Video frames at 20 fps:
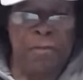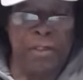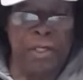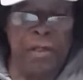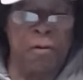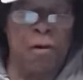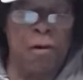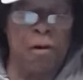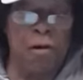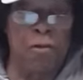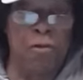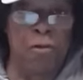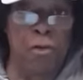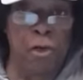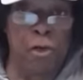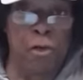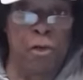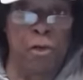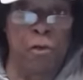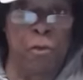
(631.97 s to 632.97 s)
Now, there are
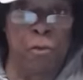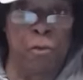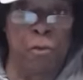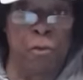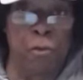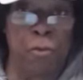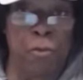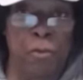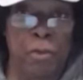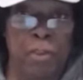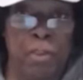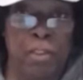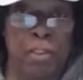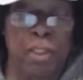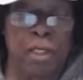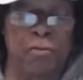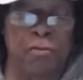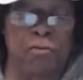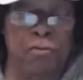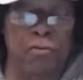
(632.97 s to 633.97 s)
no
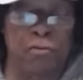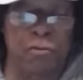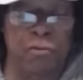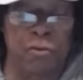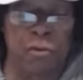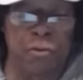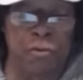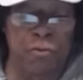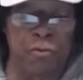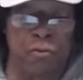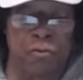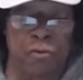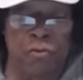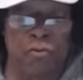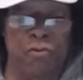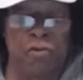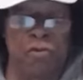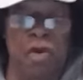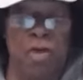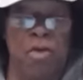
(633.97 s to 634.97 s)

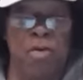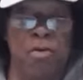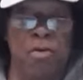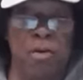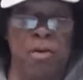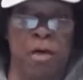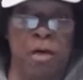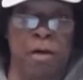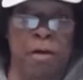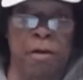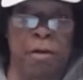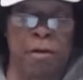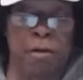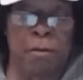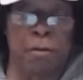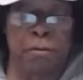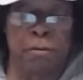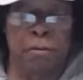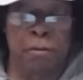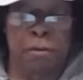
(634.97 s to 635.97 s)
exclusions,
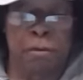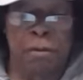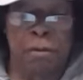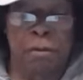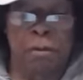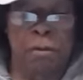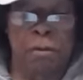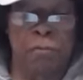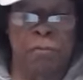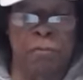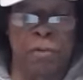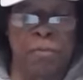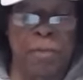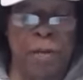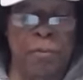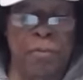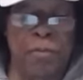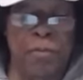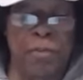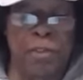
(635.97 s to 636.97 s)
none.
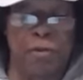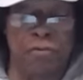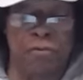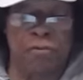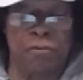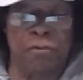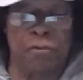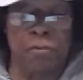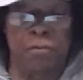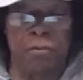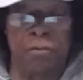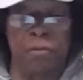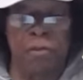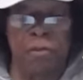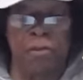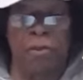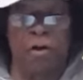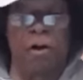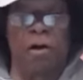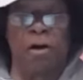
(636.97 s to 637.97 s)
Remember this:
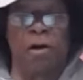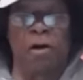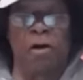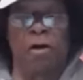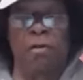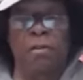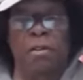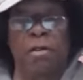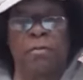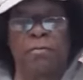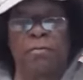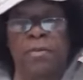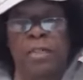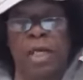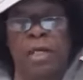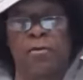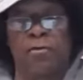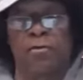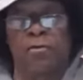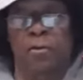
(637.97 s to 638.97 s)
the law of
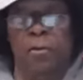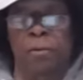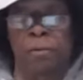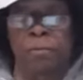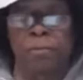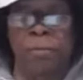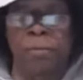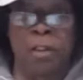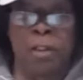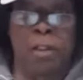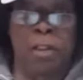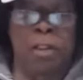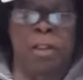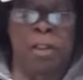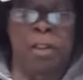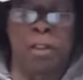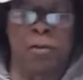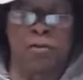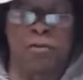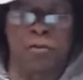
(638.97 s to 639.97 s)
nature
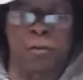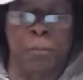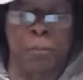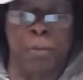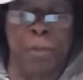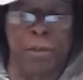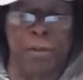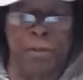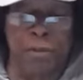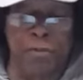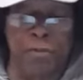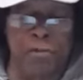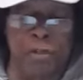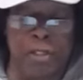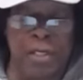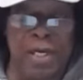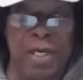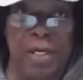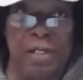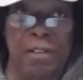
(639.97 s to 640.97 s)
is superior
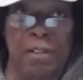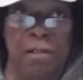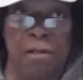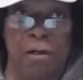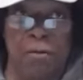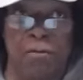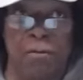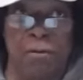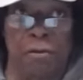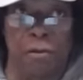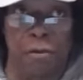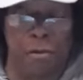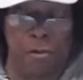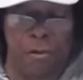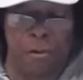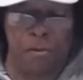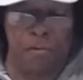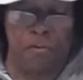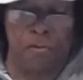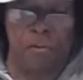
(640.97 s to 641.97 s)
to any other
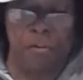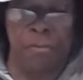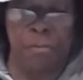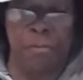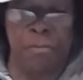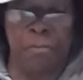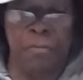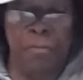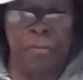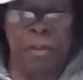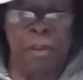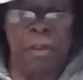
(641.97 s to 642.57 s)
laws,